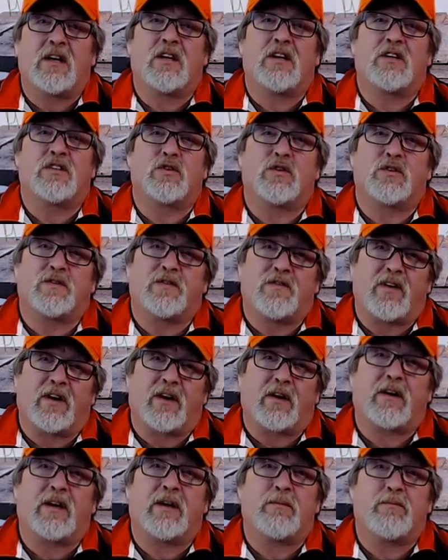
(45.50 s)
So it's
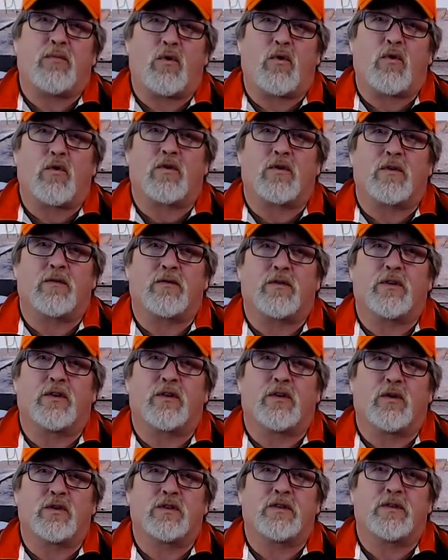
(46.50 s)
very important for
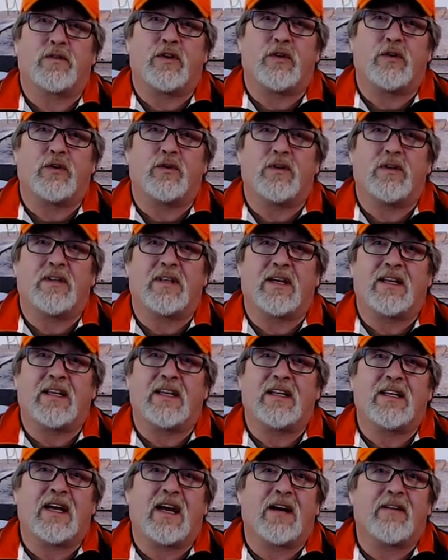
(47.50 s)
those of you that need
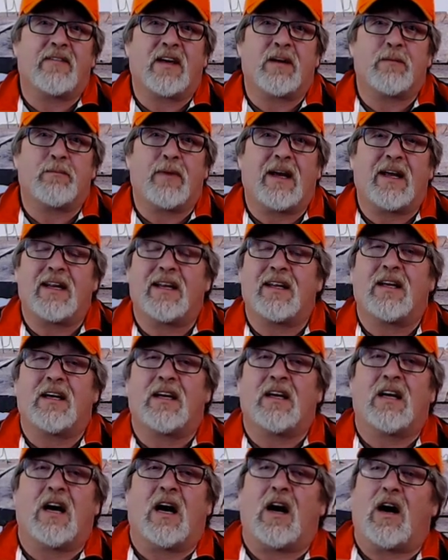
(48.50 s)
to have that bait
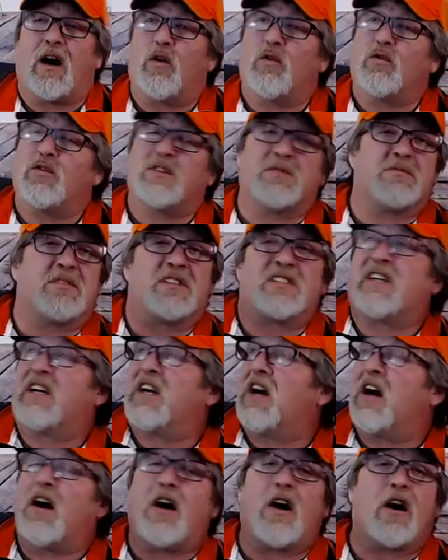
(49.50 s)
out, let's say
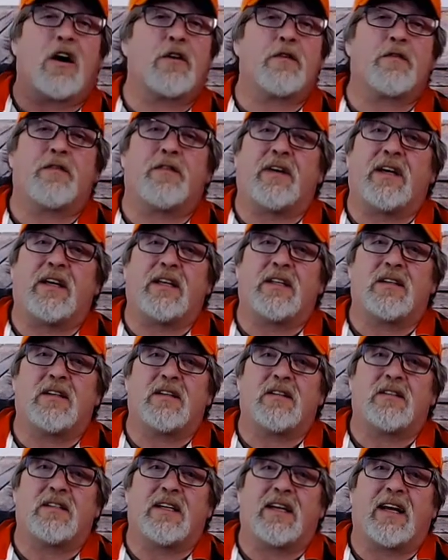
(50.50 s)
100 feet
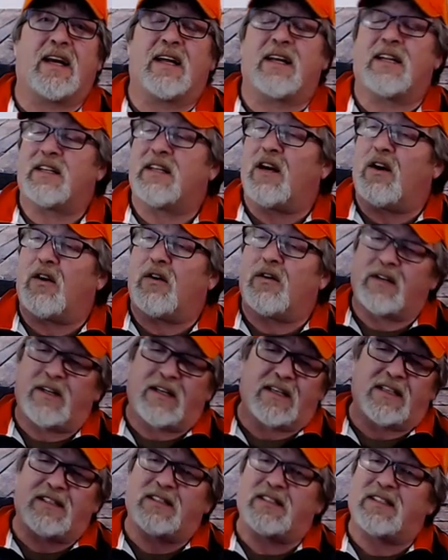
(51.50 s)
to get it down
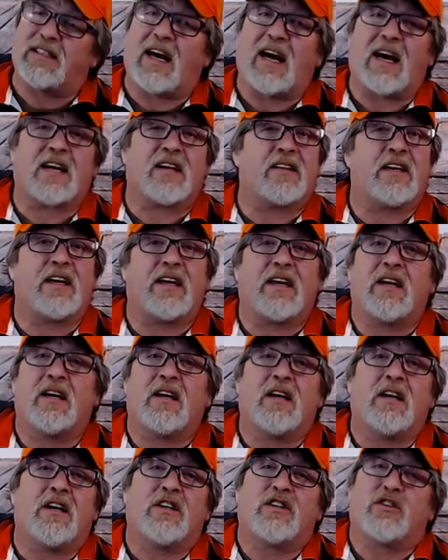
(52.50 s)
exactly
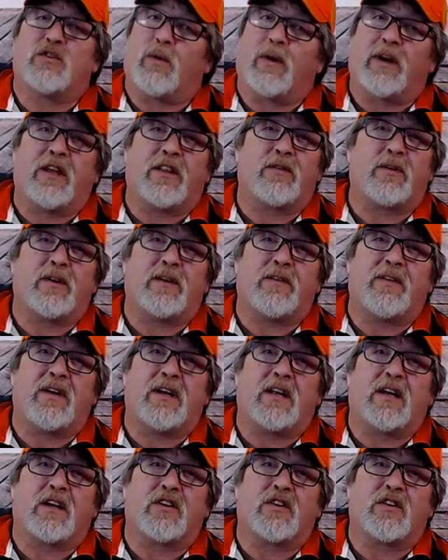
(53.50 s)
23
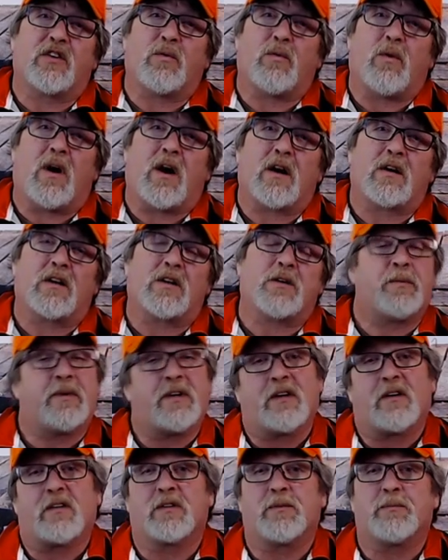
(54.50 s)
feet under the water to be
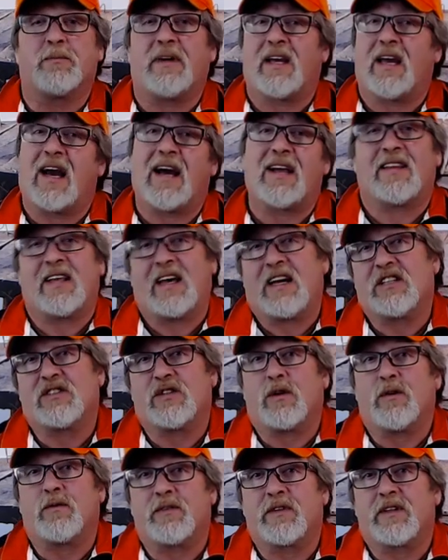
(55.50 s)
able to be at that
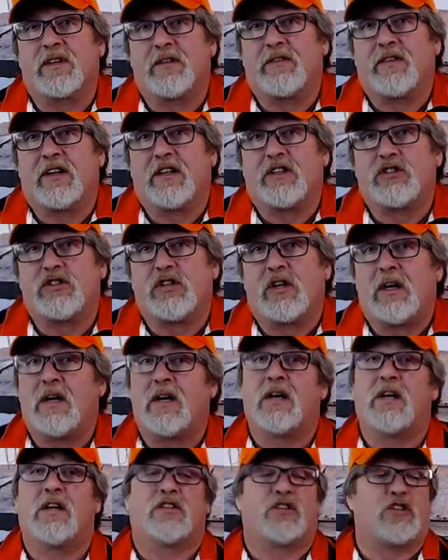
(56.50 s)
zone for the fish
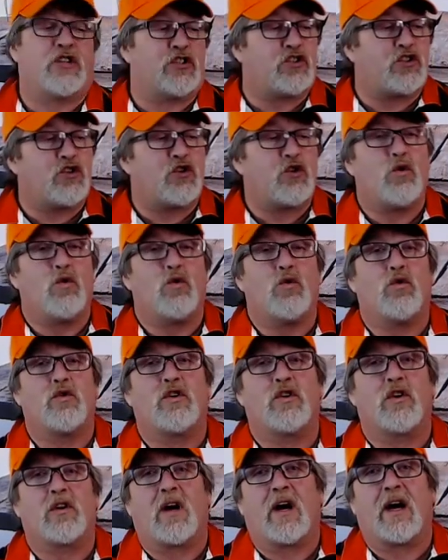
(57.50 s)
to tune
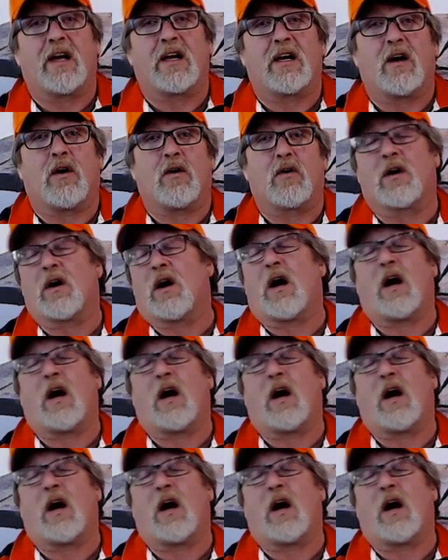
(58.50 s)
your line counter.